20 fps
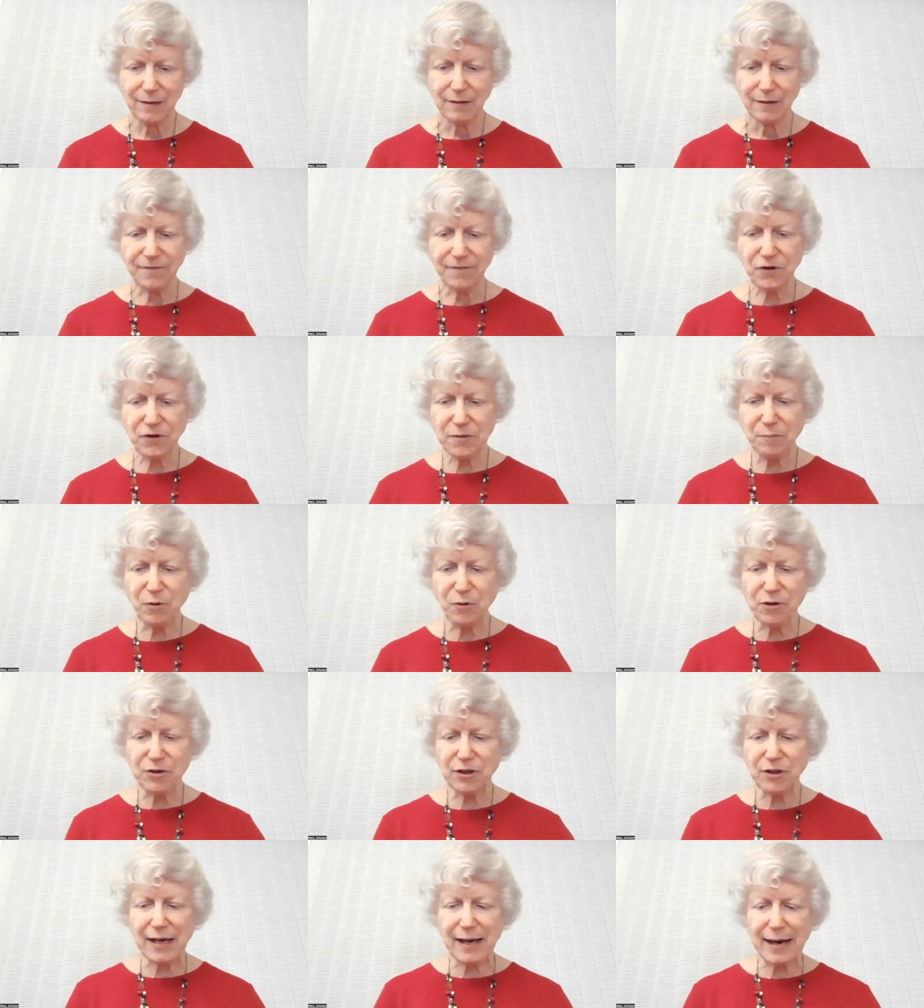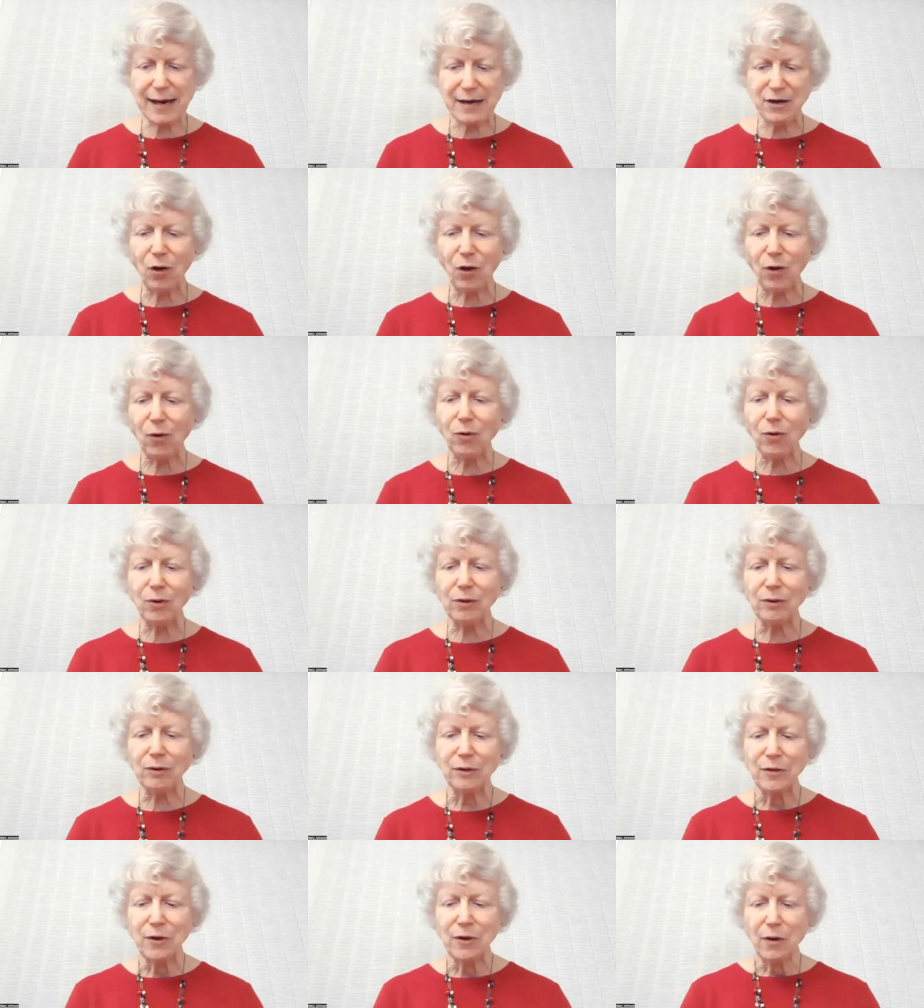The first person I
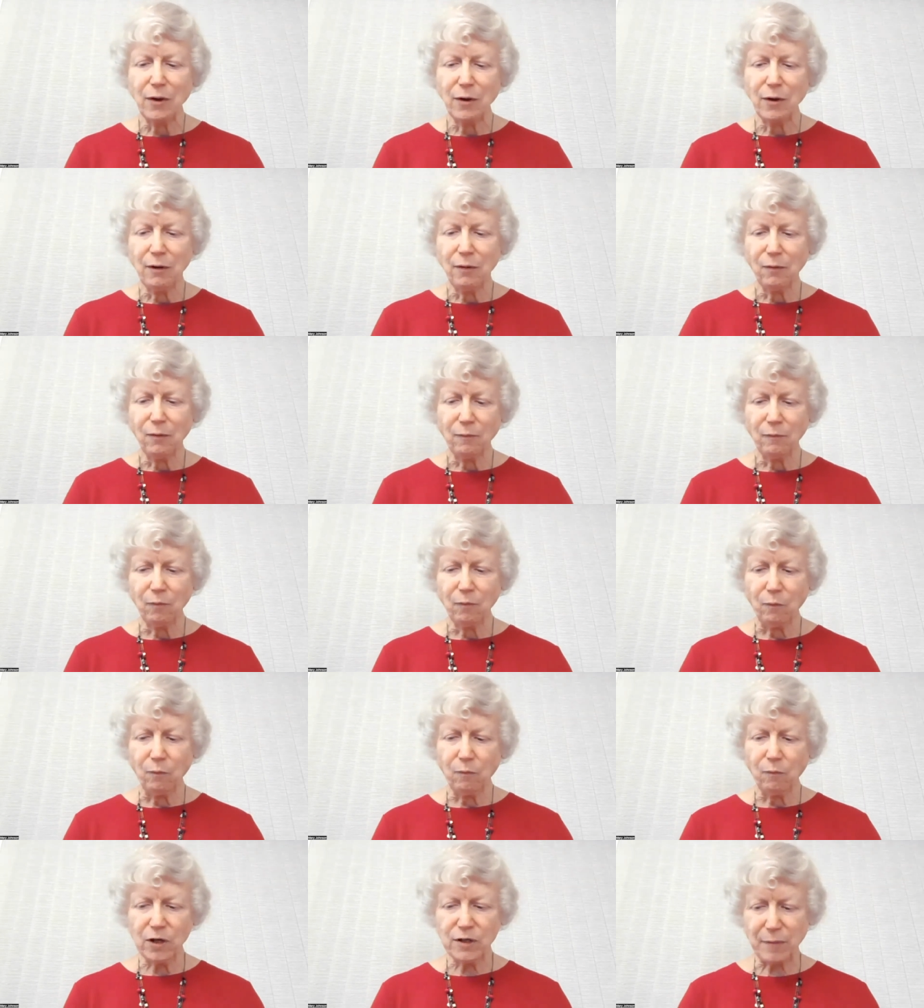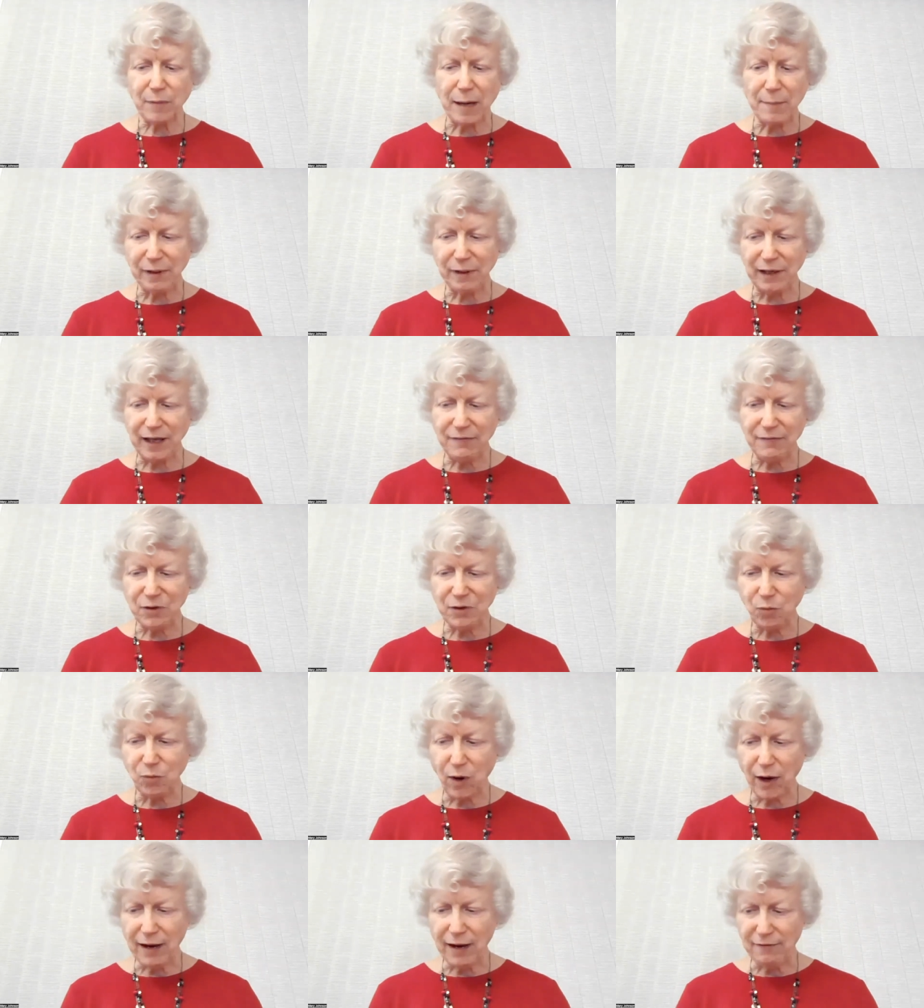told was my beloved
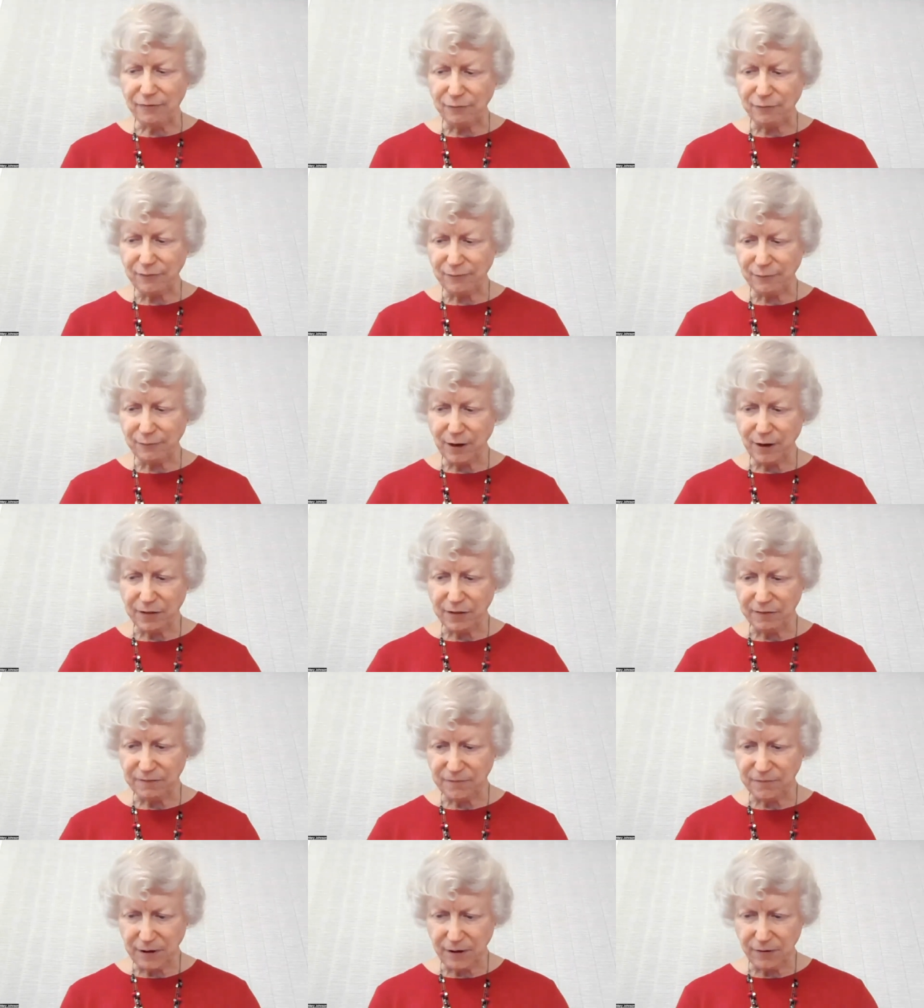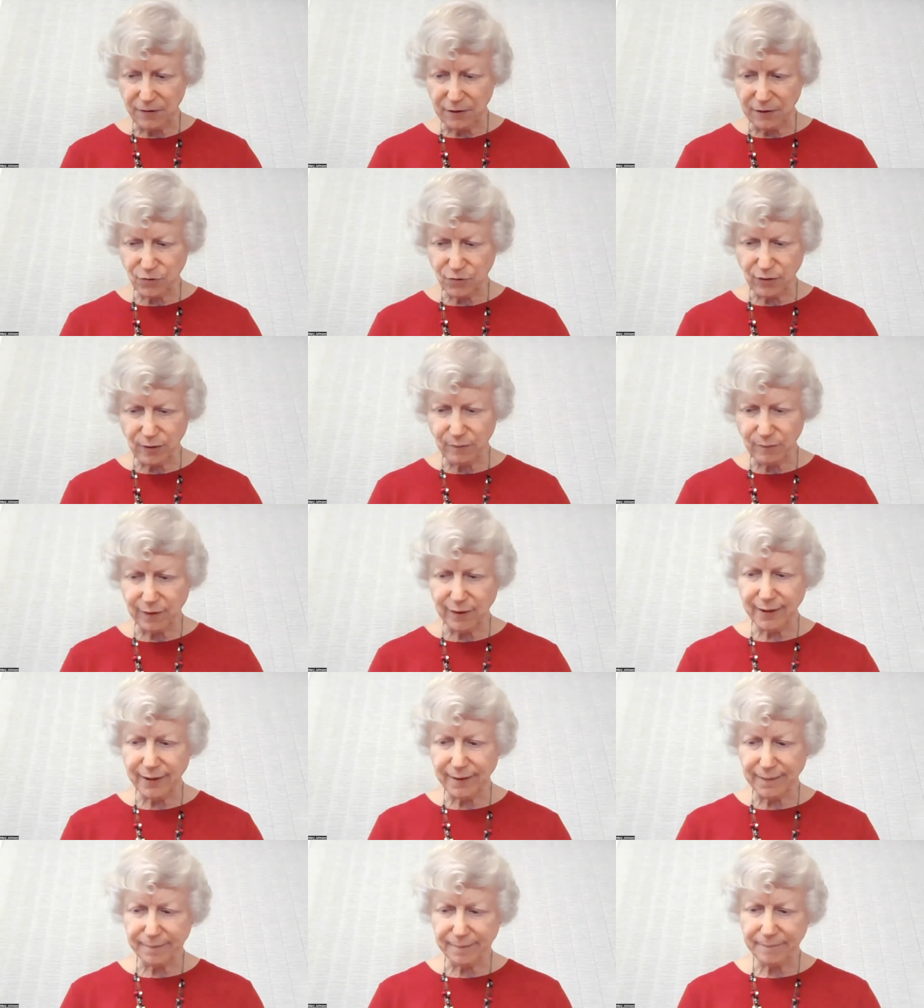wife with fear and
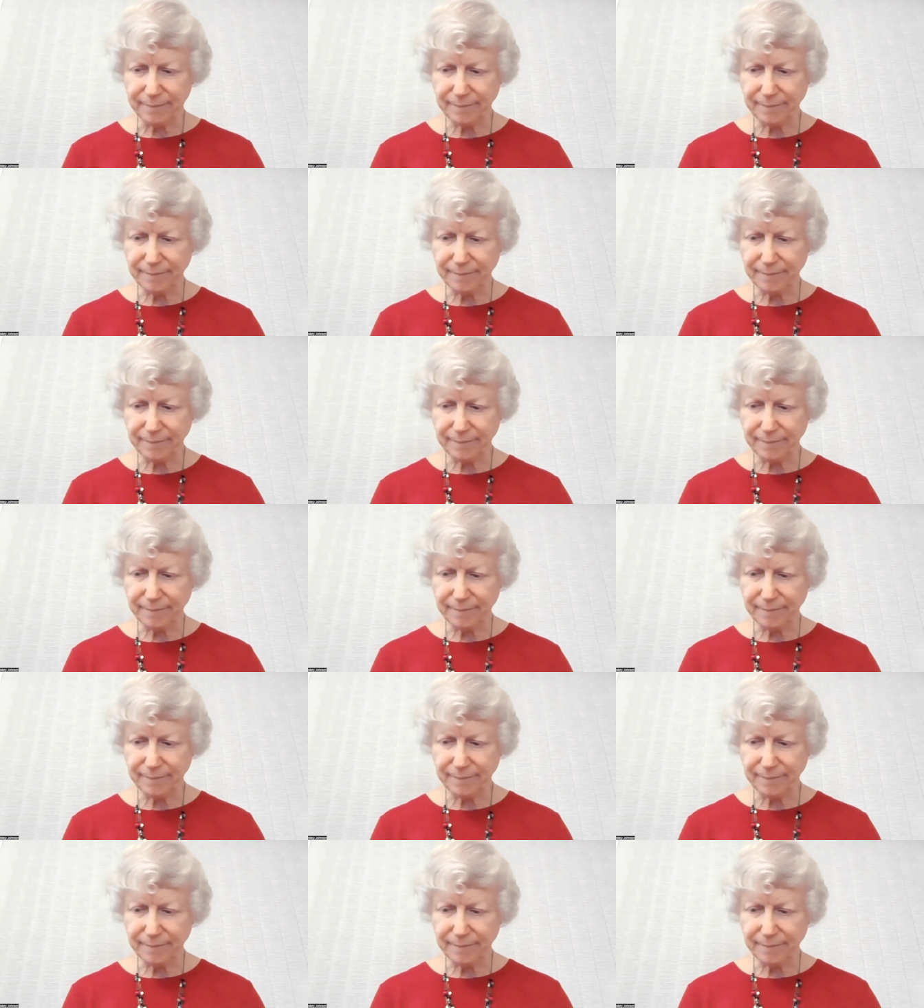trembling.